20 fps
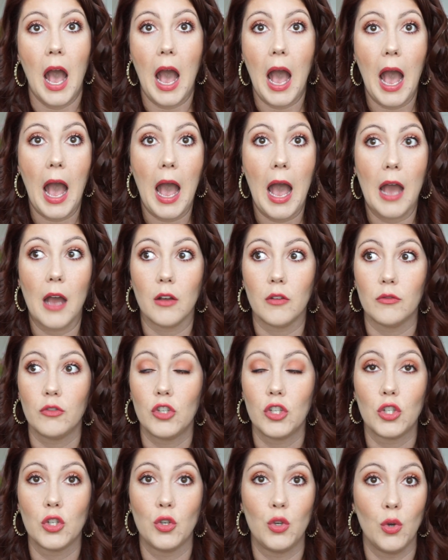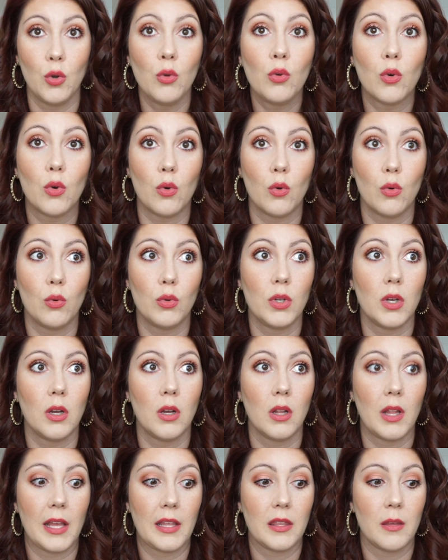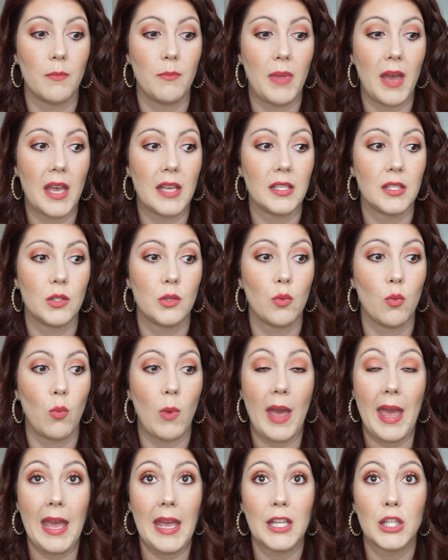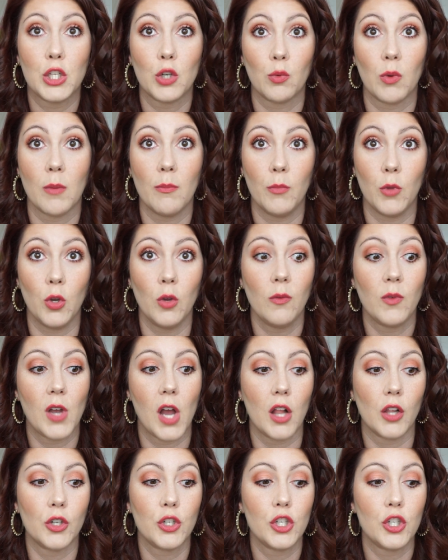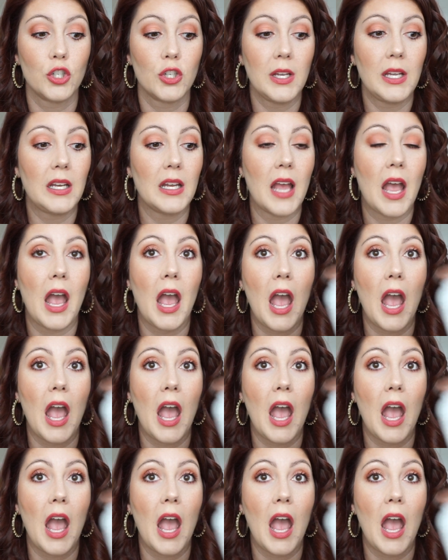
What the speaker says: I just Googled like the best way to remove Color Street.